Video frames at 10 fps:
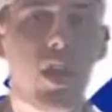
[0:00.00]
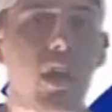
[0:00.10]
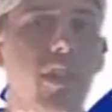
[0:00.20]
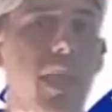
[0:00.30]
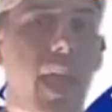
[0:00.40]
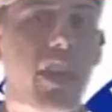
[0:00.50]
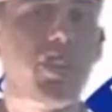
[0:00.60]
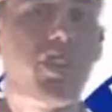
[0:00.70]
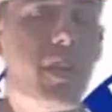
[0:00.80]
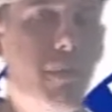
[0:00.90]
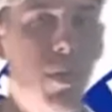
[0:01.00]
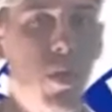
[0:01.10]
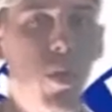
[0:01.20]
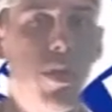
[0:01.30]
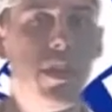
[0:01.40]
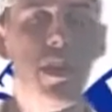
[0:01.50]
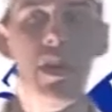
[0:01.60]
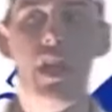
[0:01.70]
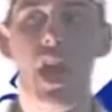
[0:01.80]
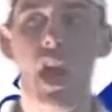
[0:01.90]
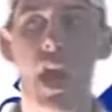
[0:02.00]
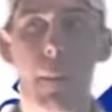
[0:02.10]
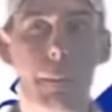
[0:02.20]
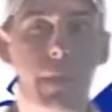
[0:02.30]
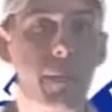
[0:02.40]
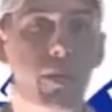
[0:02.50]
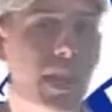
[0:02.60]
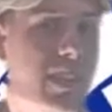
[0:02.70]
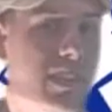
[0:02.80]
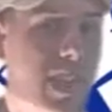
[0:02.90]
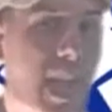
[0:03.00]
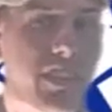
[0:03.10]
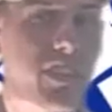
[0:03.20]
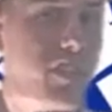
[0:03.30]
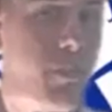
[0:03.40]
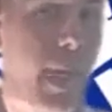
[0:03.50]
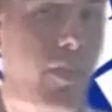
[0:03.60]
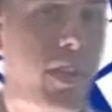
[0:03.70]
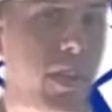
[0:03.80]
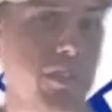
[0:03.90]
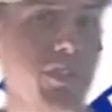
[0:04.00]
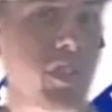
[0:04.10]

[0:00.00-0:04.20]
and they actually employed people like assassins or bounty hunters to go out